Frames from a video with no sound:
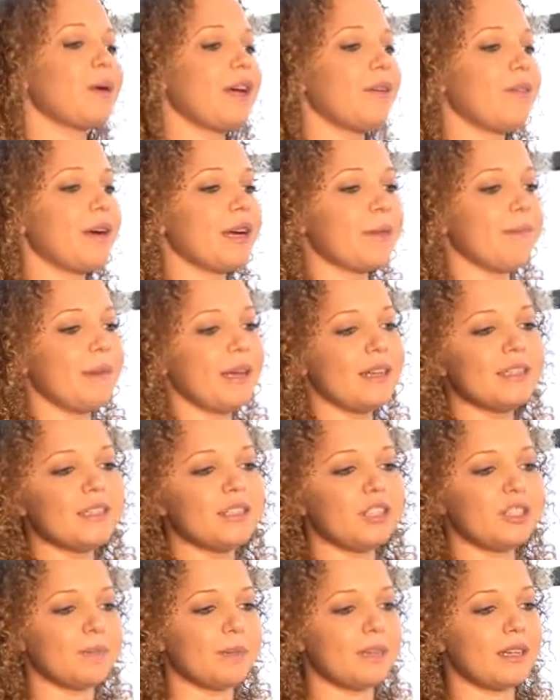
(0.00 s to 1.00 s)
why I recommend
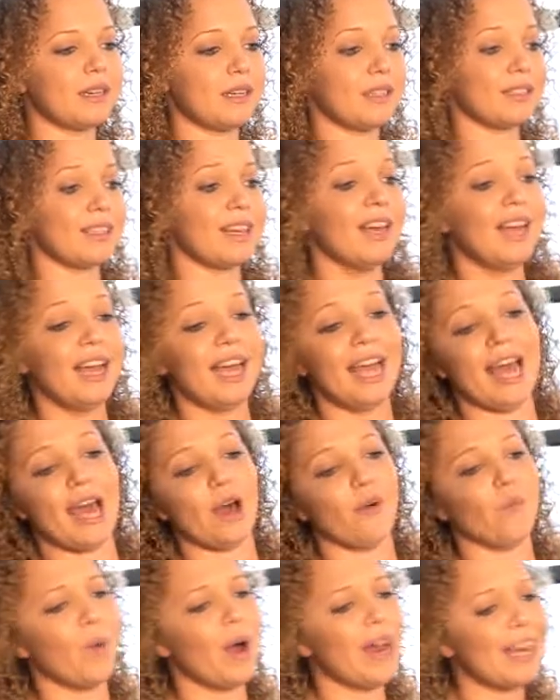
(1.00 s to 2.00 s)
it, just because
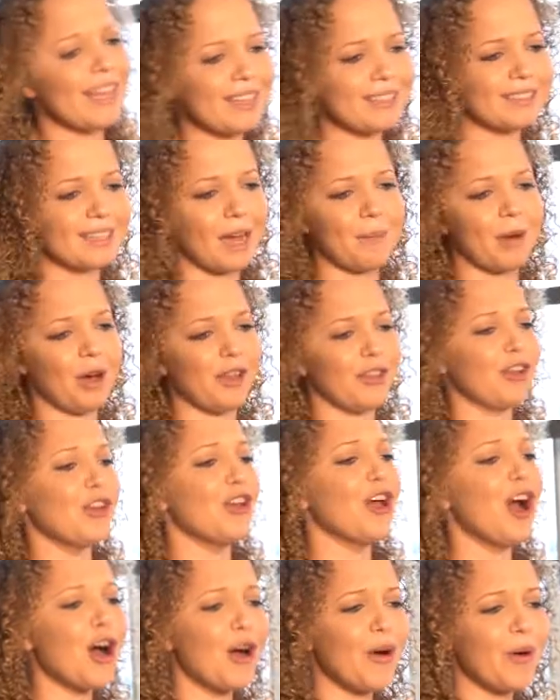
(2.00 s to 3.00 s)
at weddings, I'm on the
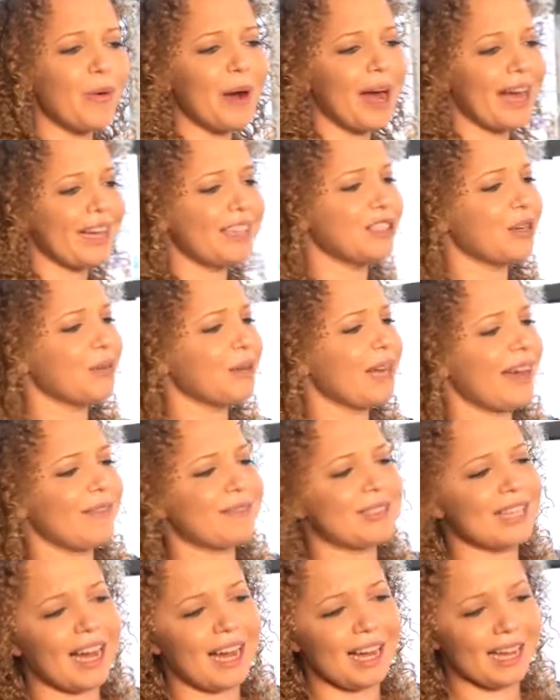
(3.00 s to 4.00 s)
go. I don't
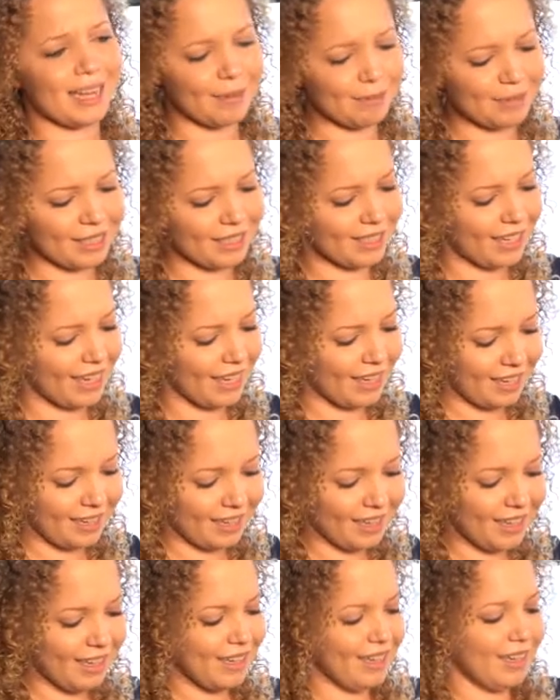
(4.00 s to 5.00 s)
have time to
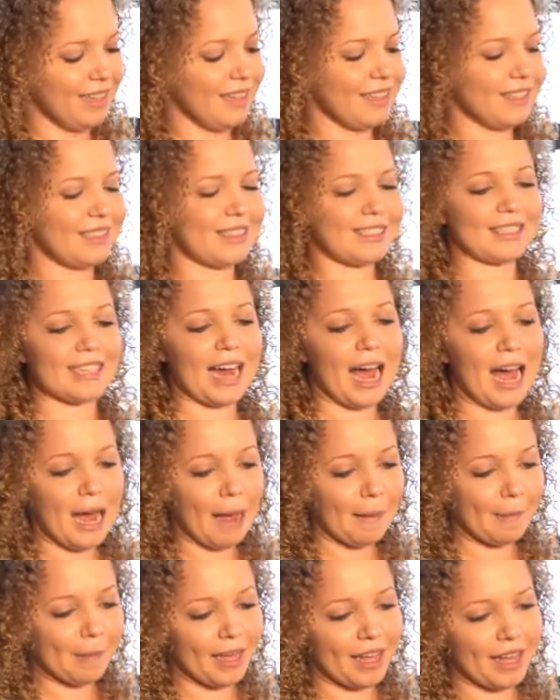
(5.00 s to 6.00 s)
like
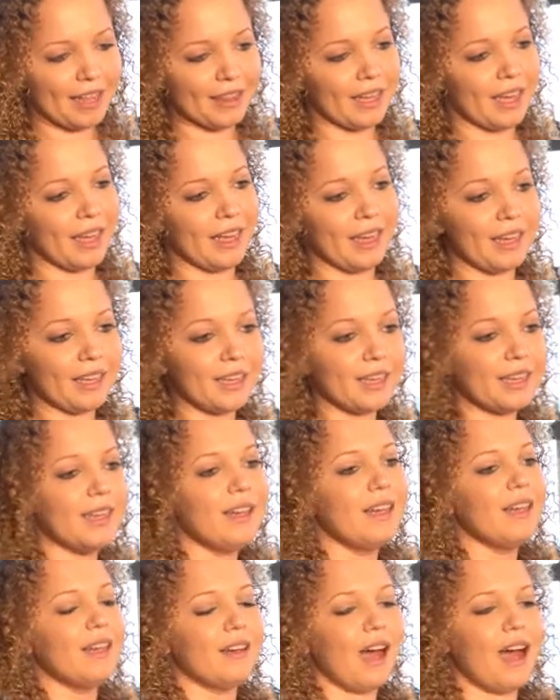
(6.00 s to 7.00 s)
stop and like,
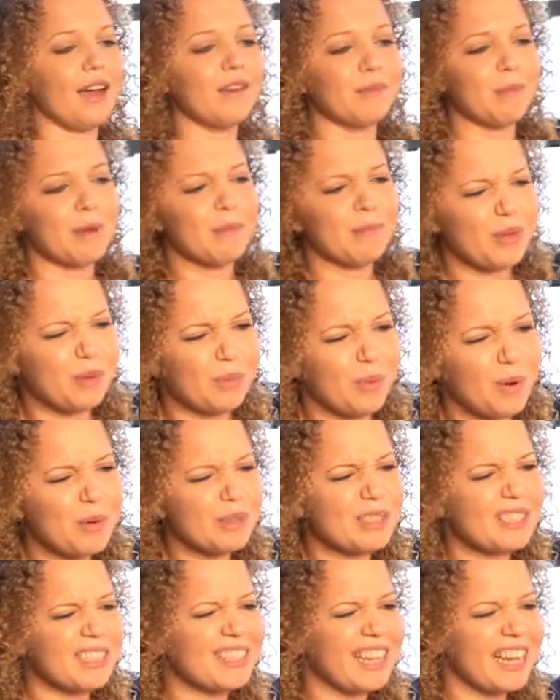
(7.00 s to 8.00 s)
I remember, what
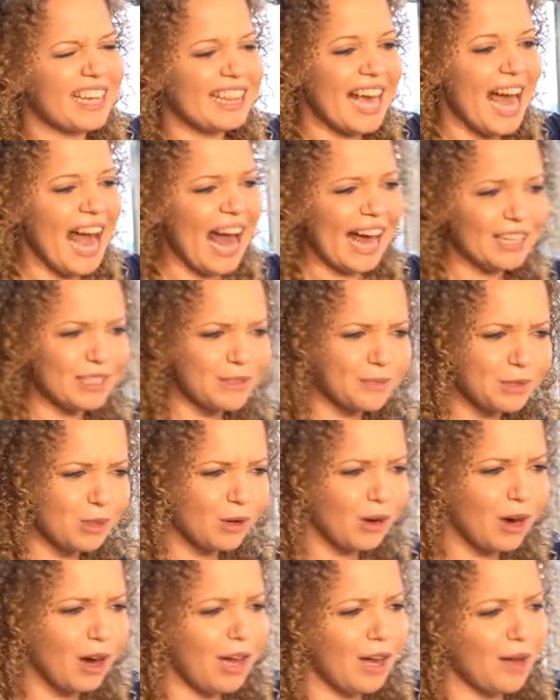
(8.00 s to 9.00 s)
was it, like the
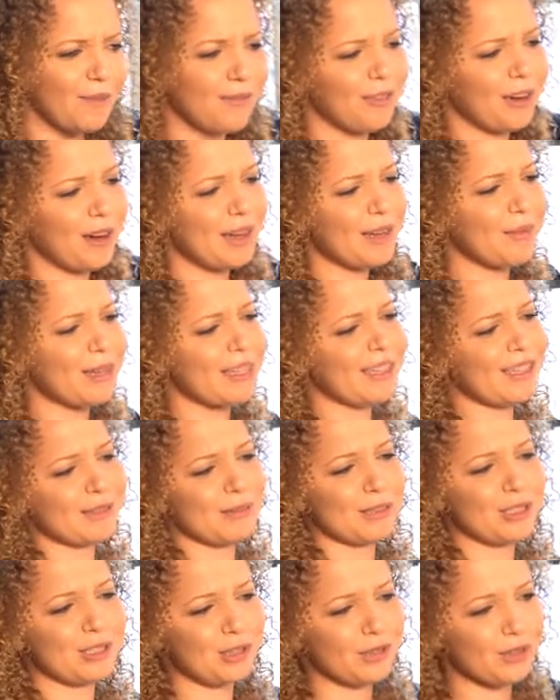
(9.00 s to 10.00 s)
Ellencrom? For anybody
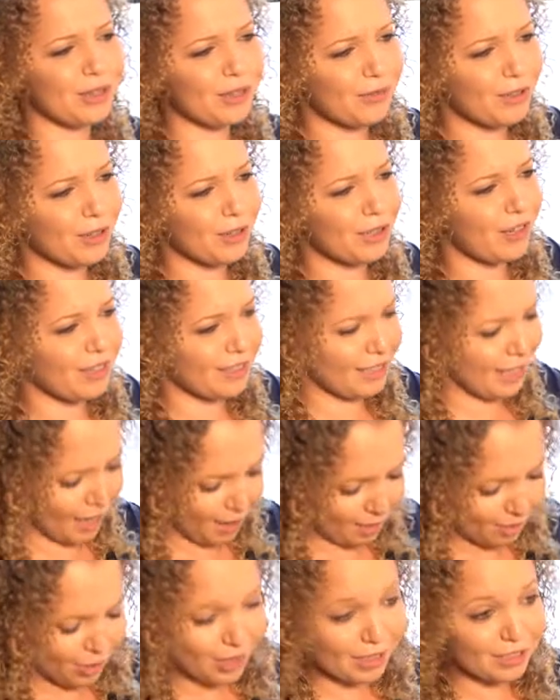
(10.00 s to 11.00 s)
that's been shooting for a long
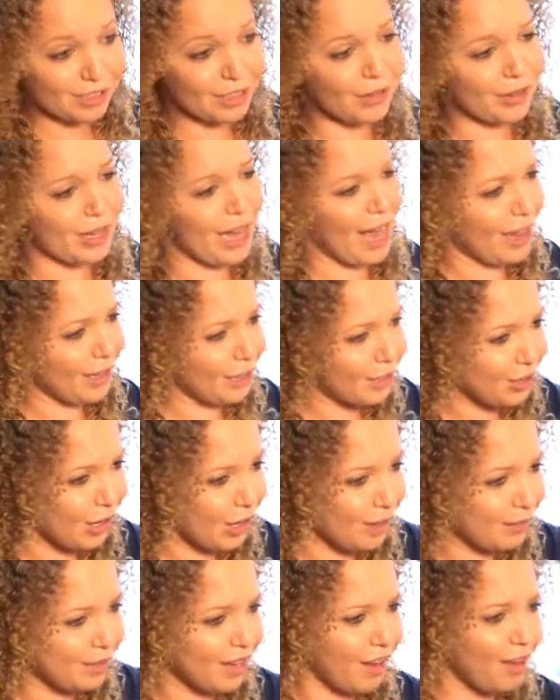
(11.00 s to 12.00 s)
time, you guys know the
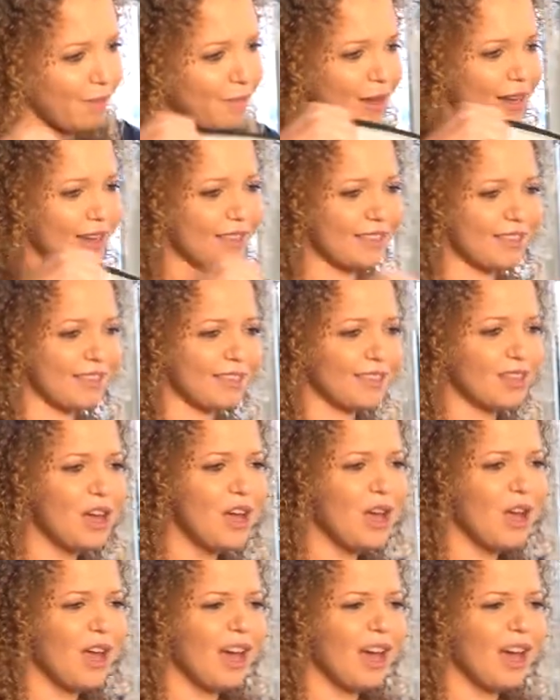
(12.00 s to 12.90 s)
Ellencrom softboxes.